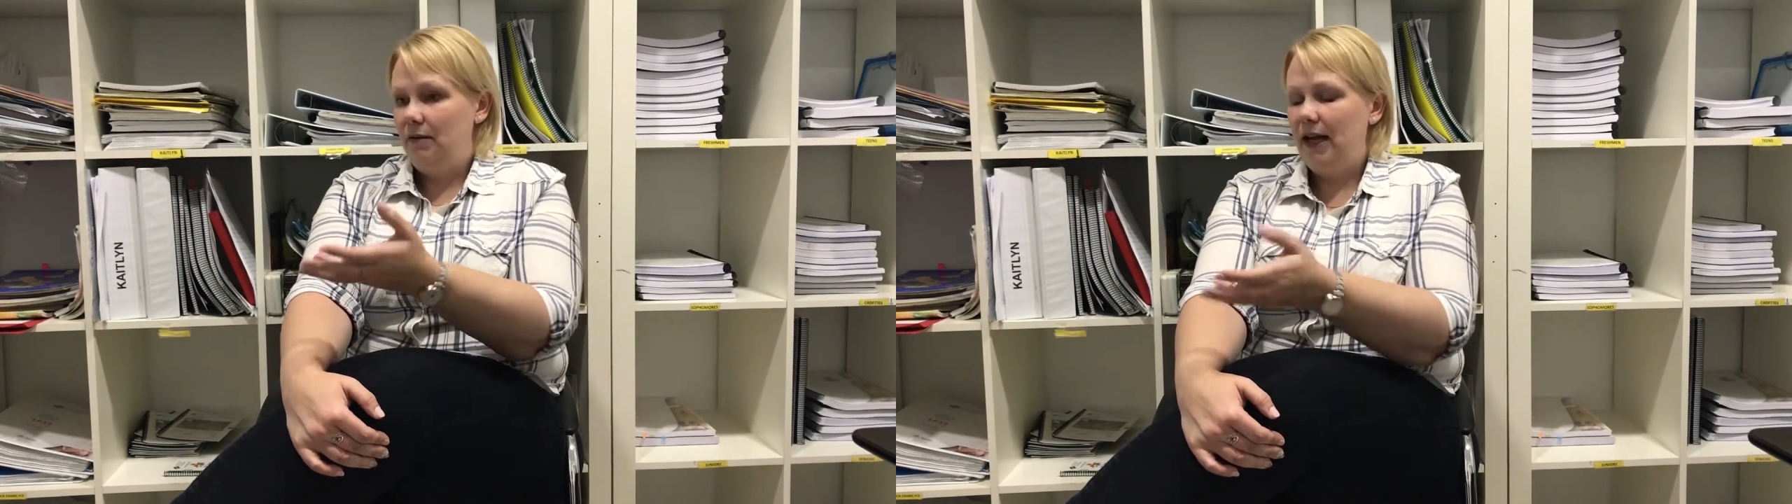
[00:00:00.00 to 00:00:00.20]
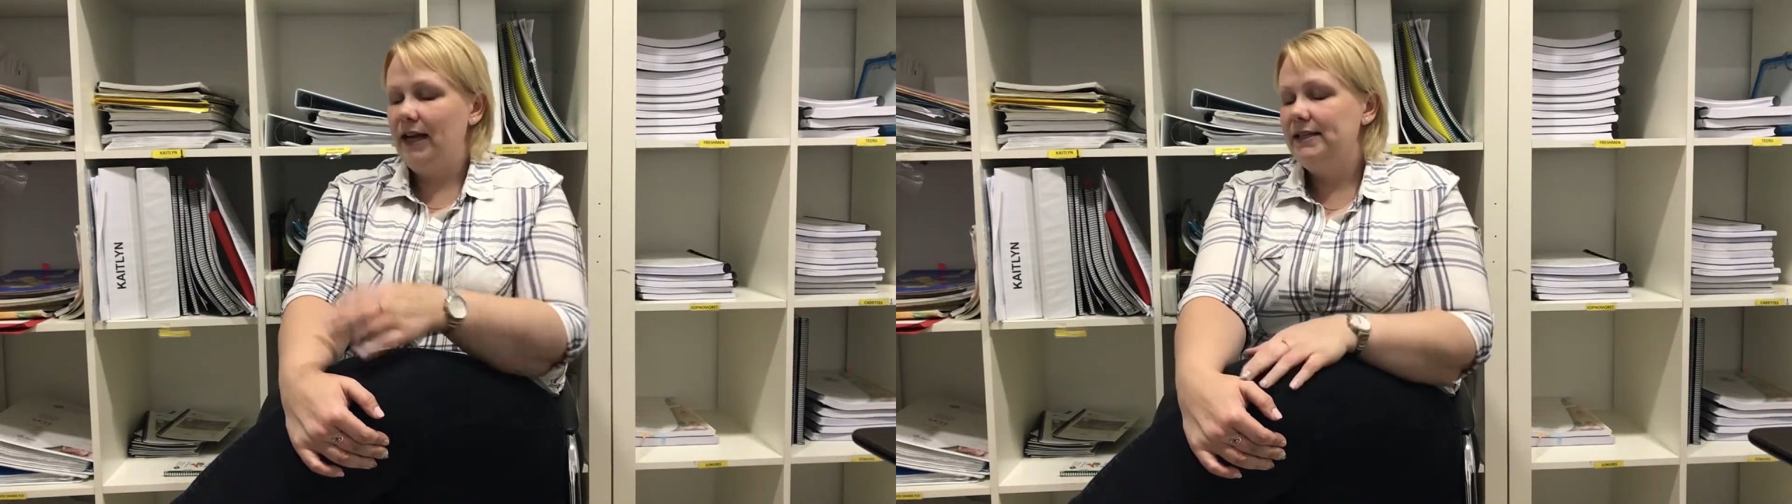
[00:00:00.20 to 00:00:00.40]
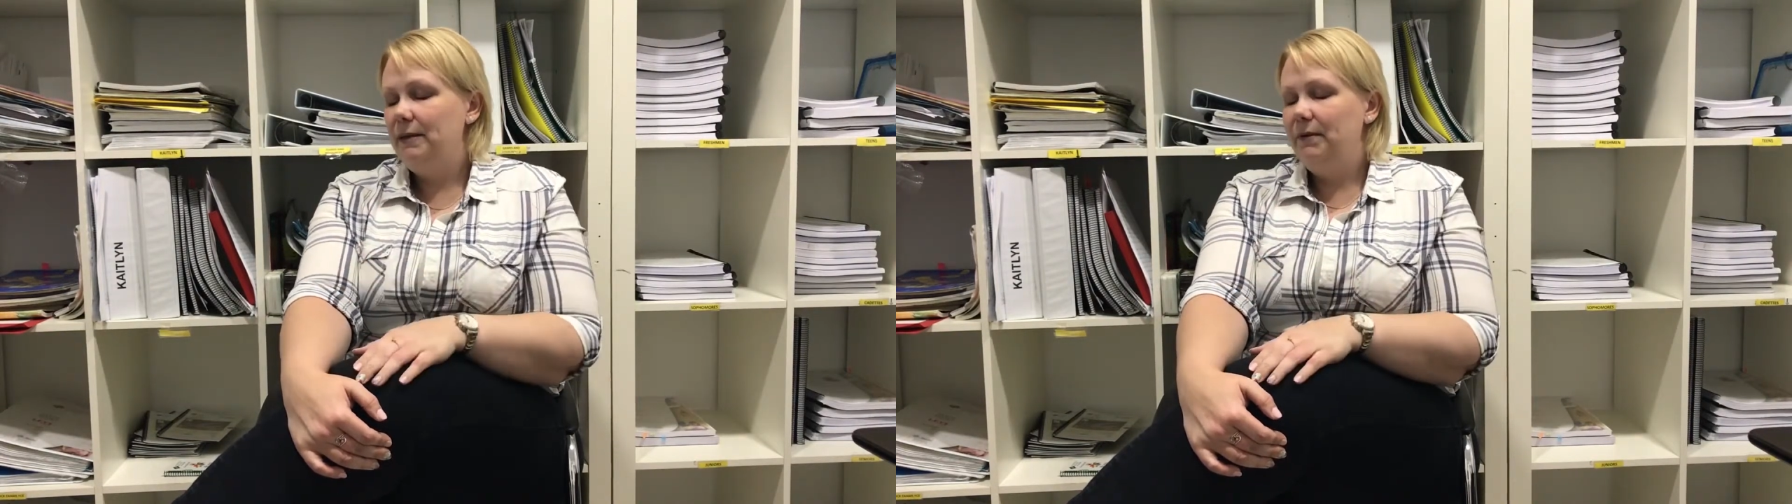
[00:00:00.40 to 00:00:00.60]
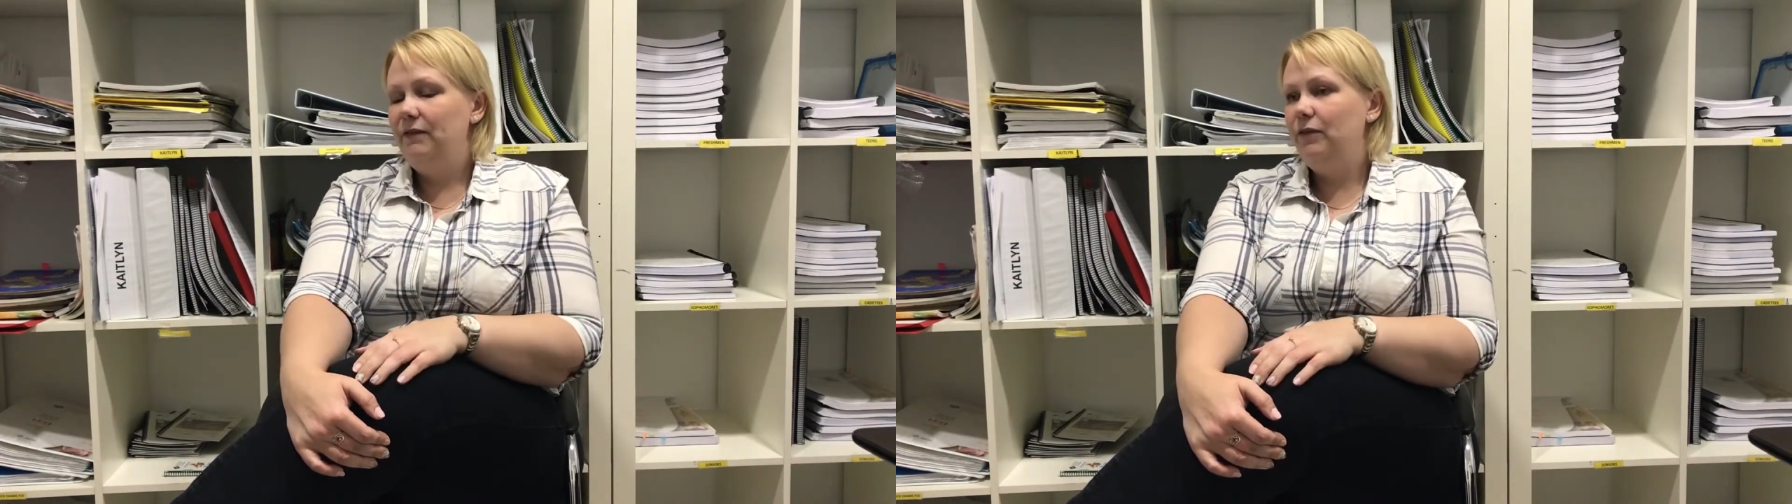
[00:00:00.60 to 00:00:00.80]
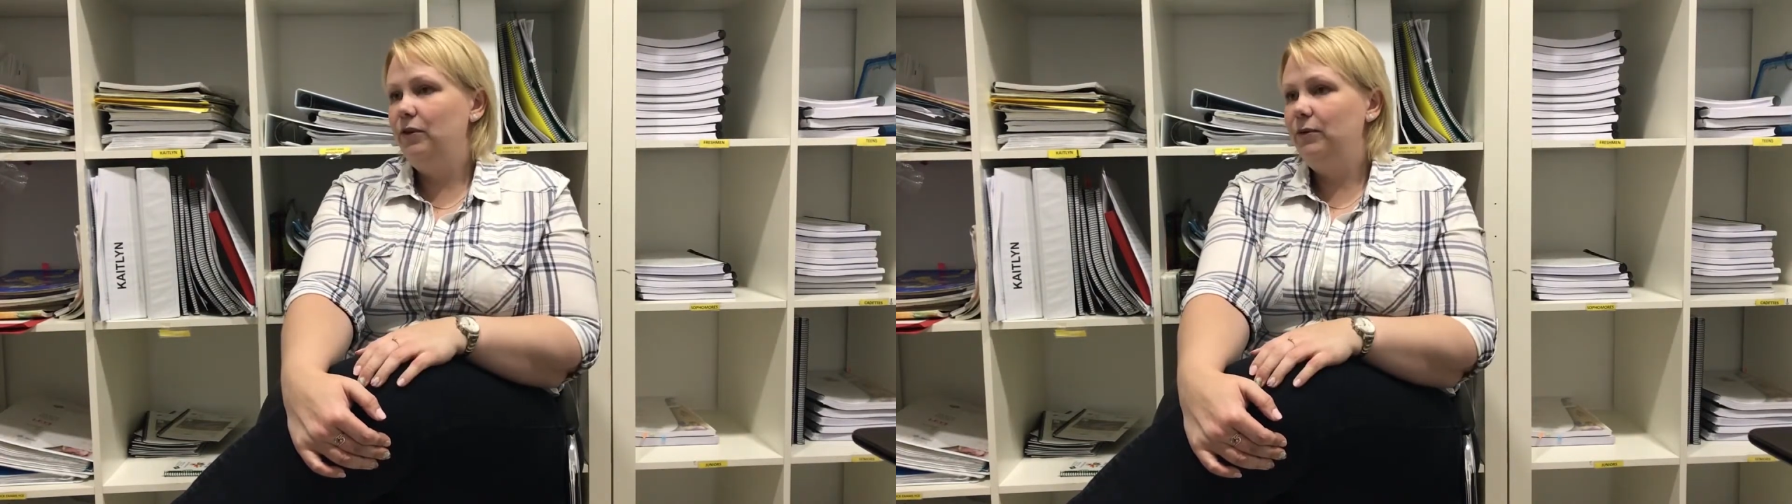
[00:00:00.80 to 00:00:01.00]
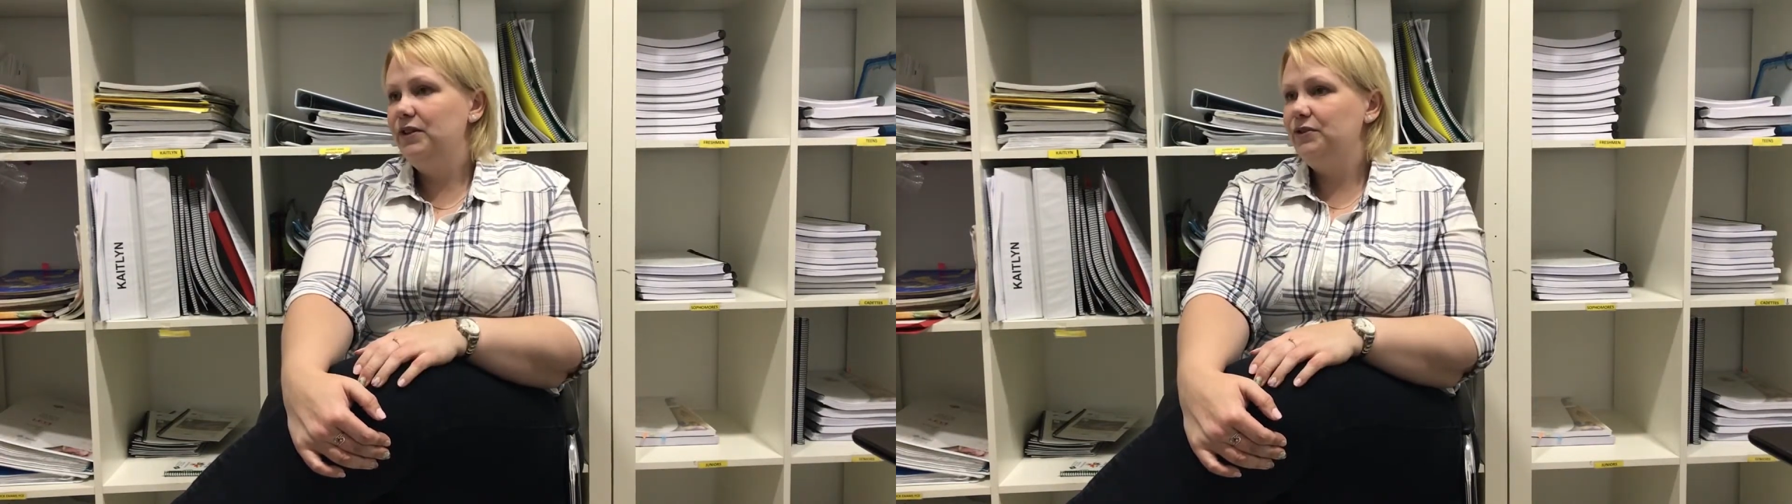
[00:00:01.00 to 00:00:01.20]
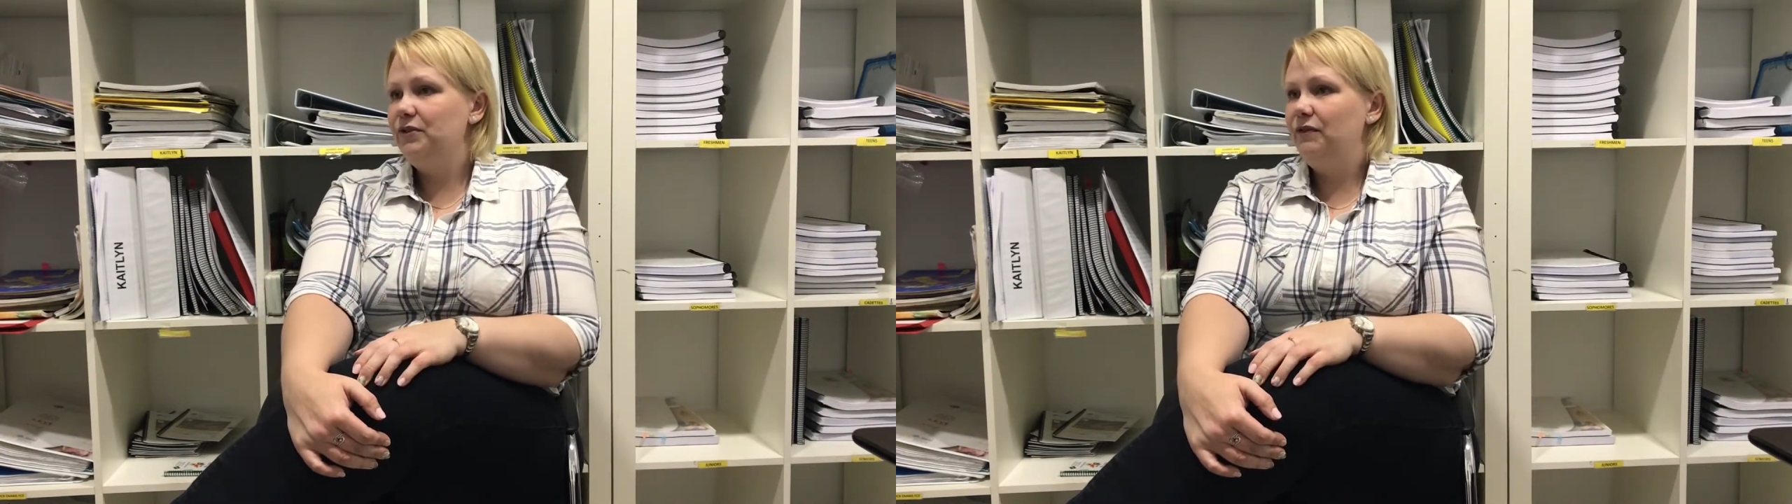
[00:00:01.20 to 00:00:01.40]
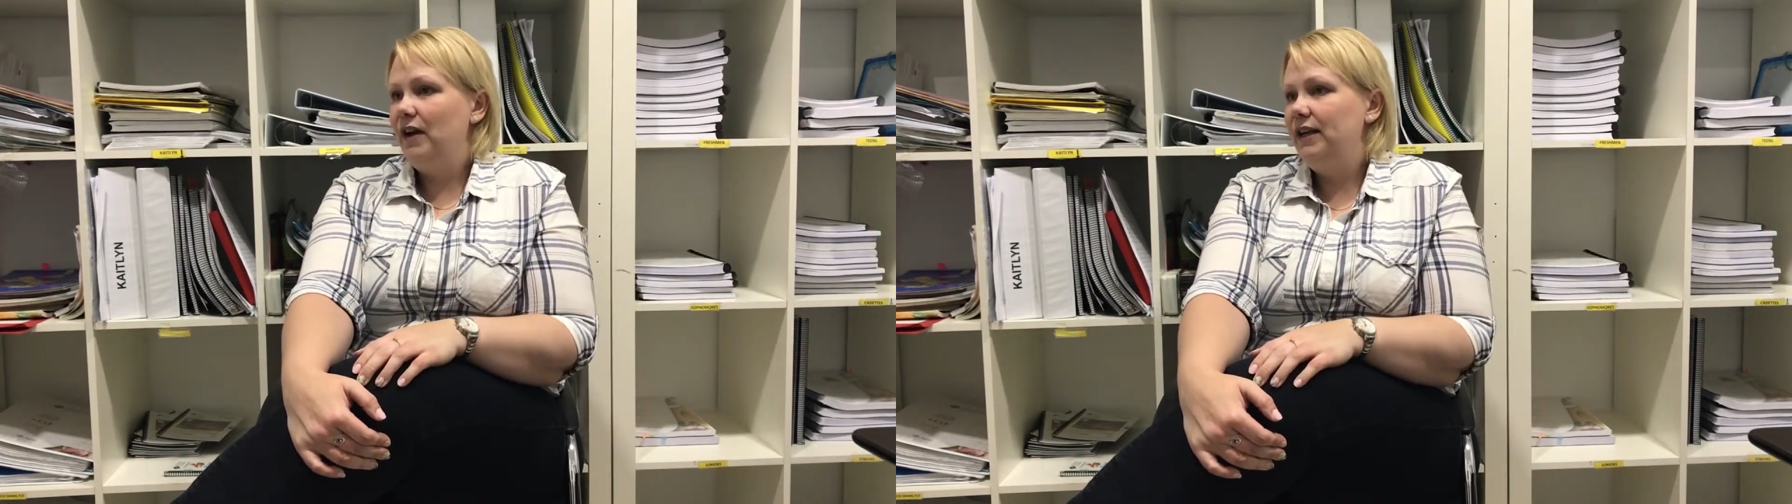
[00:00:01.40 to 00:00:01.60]
like I said before, with sort
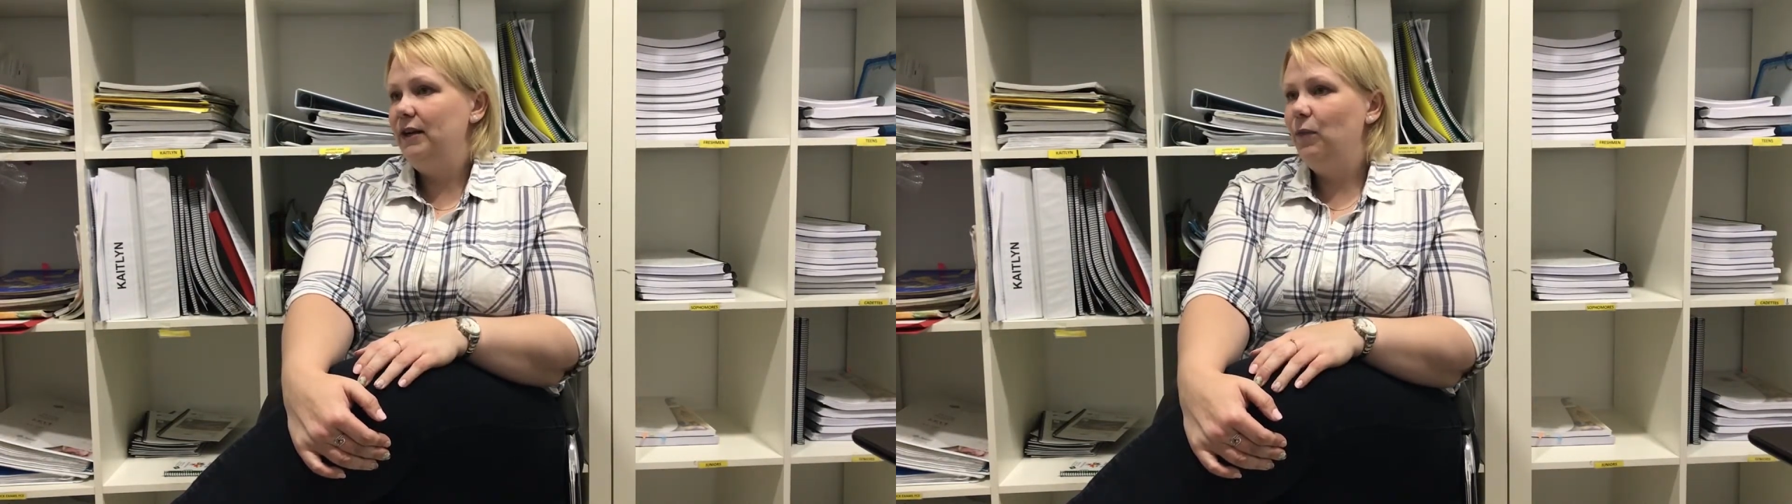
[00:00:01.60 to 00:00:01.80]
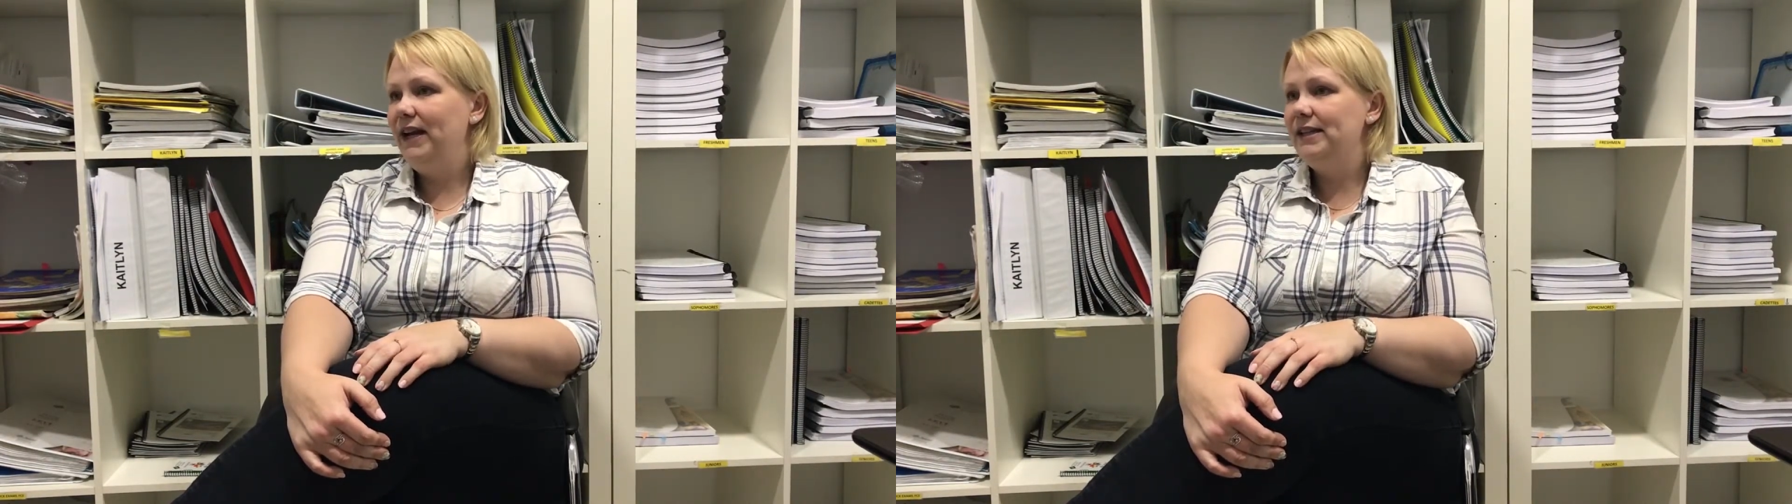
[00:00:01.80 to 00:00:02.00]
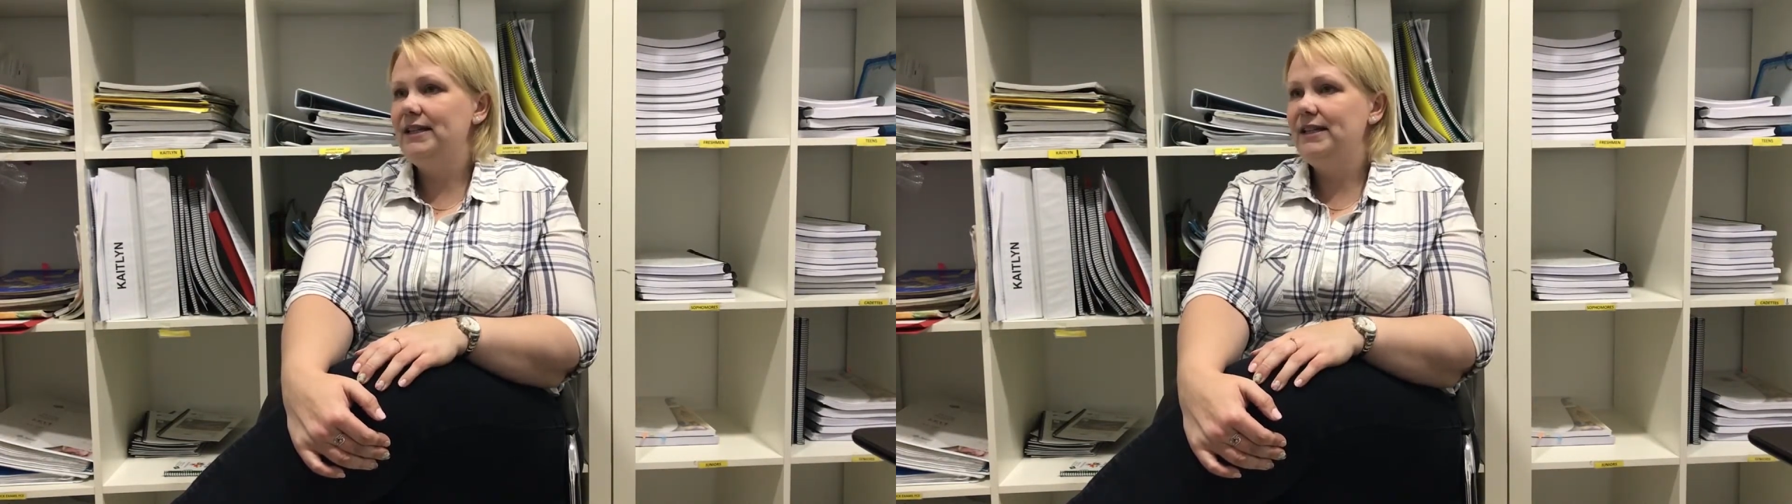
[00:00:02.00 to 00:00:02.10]
of finding ways